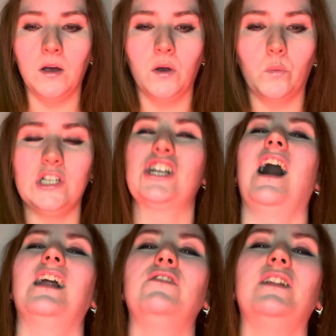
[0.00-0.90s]
which
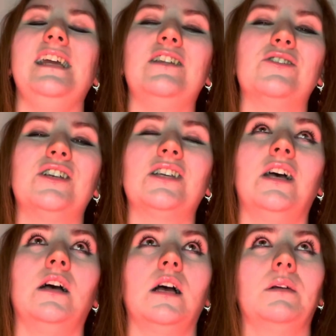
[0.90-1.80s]
kind of leads us,
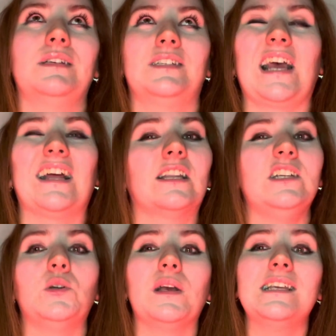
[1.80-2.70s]
sadly,
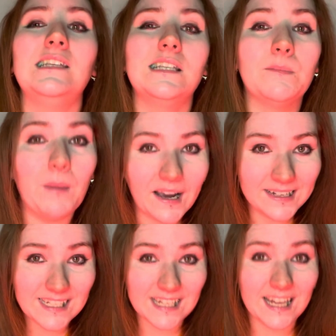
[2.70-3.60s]
to
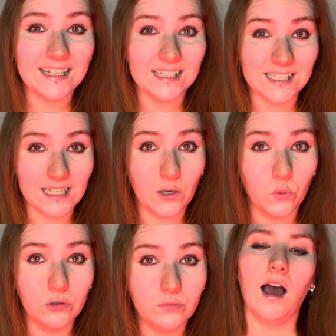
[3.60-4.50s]
expect it in the
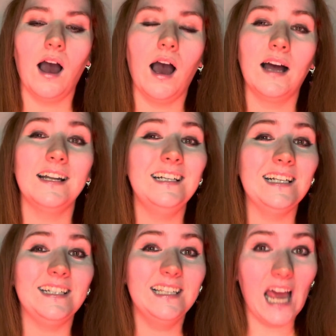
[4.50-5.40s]
sequel. And
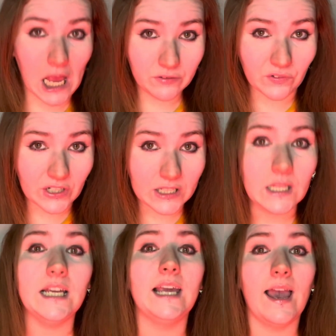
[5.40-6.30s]
it
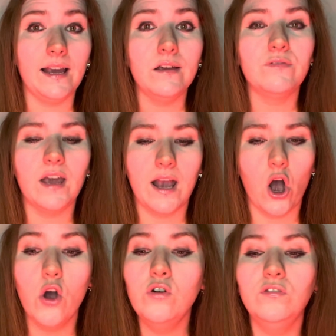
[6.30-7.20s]
definitely gave. It
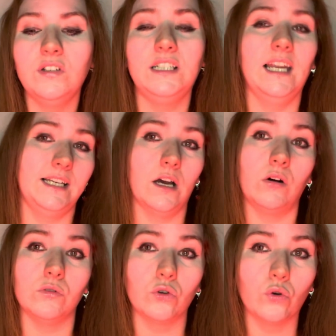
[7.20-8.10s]
overdid it
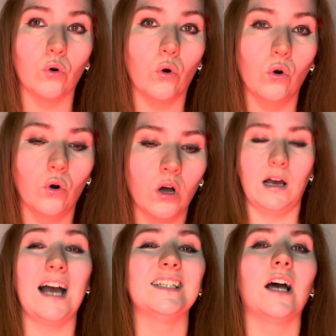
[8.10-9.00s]
on the gore.
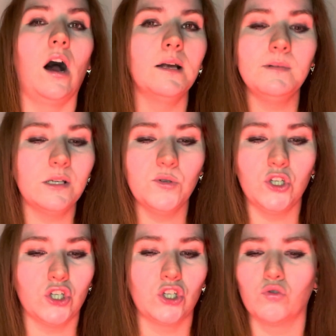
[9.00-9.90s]
At times it was
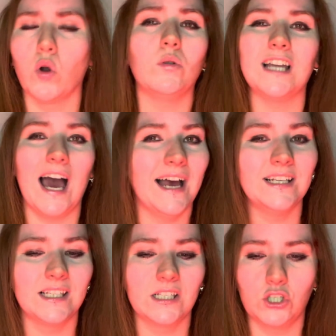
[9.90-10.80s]
just
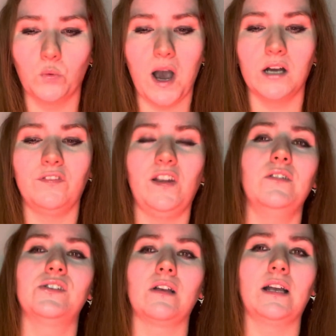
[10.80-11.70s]
grotesque to where it
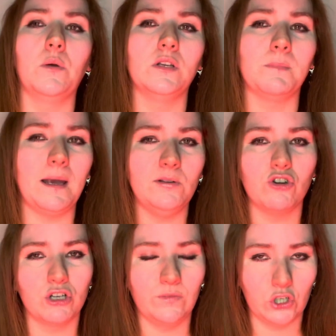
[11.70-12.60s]
feels like it was maybe
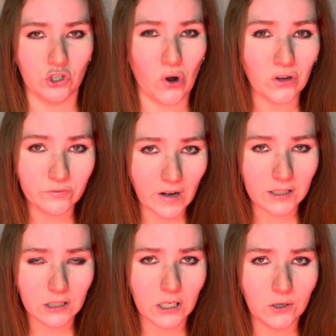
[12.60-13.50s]
just for shock
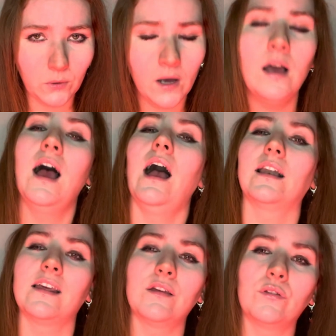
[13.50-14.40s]
value. And
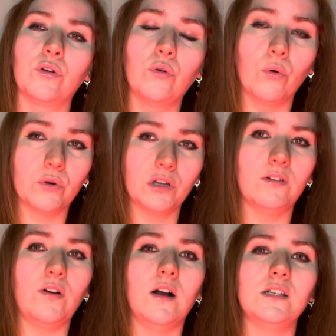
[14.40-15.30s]
I think the gore in the
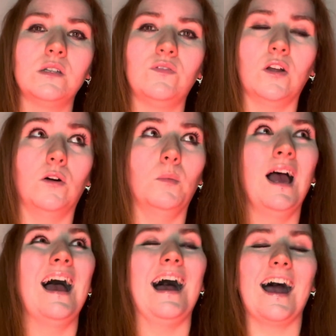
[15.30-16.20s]
first film
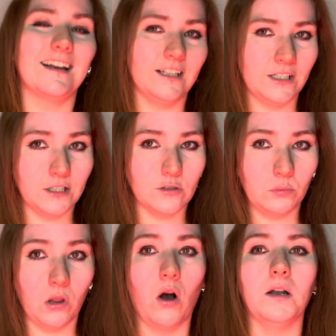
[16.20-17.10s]
added to the
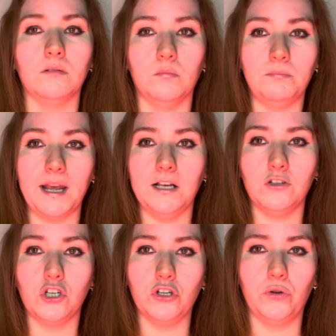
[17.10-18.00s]
plot and
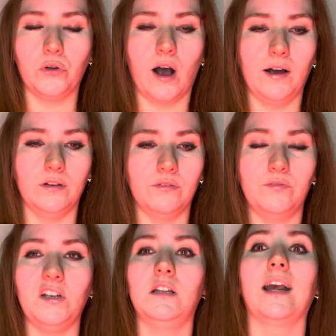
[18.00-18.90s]
made you kind of
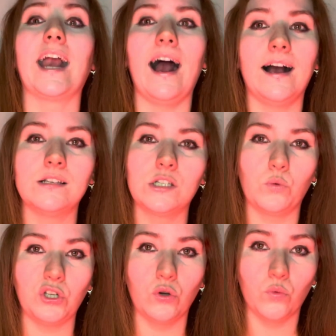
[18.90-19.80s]
feel aghast
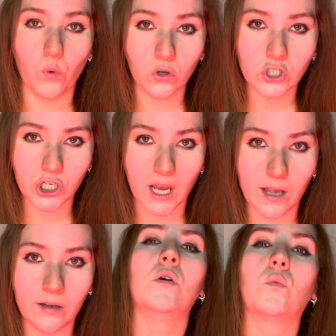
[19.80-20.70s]
when you're watching
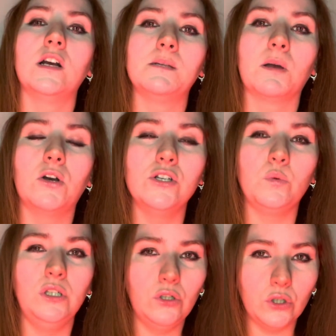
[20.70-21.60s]
it. Whereas because
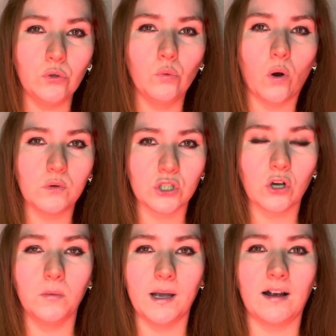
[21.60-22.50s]
we knew what was
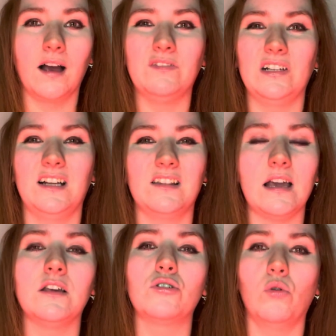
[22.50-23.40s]
coming, I feel like
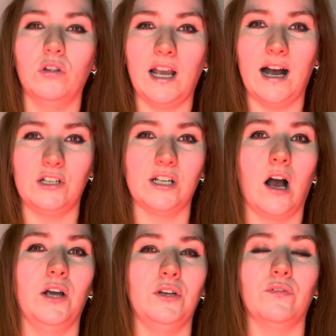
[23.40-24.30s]
they thought they had to
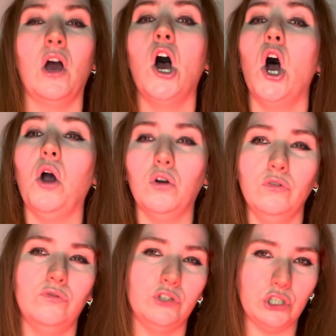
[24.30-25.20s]
kind of
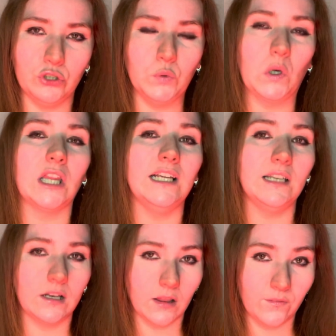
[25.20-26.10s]
overdo what they
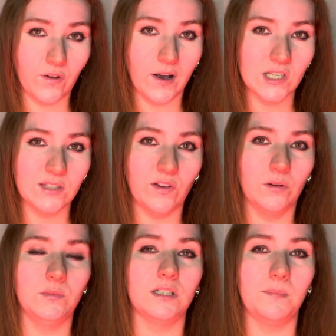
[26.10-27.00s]
did in the first
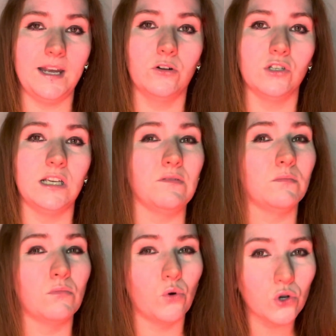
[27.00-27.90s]
film to make us even
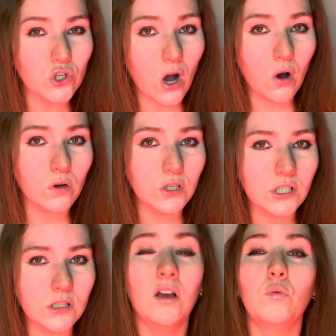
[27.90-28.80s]
more
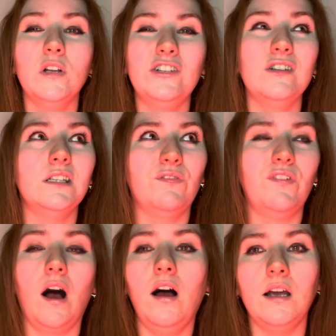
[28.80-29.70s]
shocked. Which is
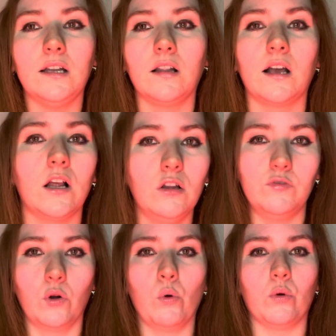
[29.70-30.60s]
fine. Like, I love
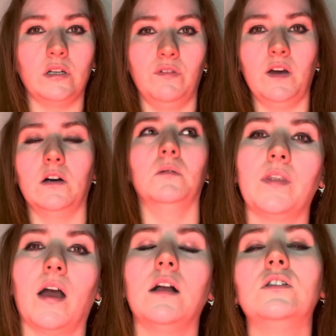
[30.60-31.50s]
a gory film.
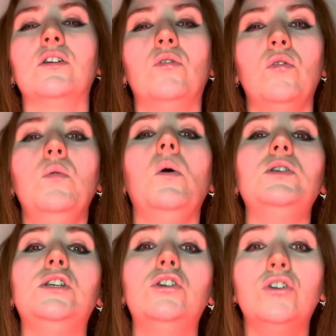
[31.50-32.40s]
And the gore
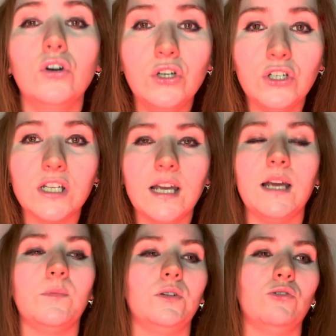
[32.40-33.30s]
was good.
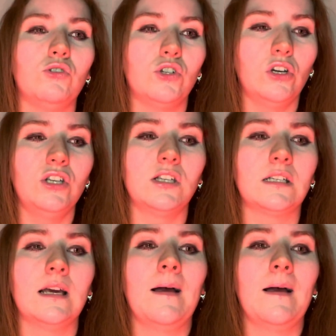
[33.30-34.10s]
It was just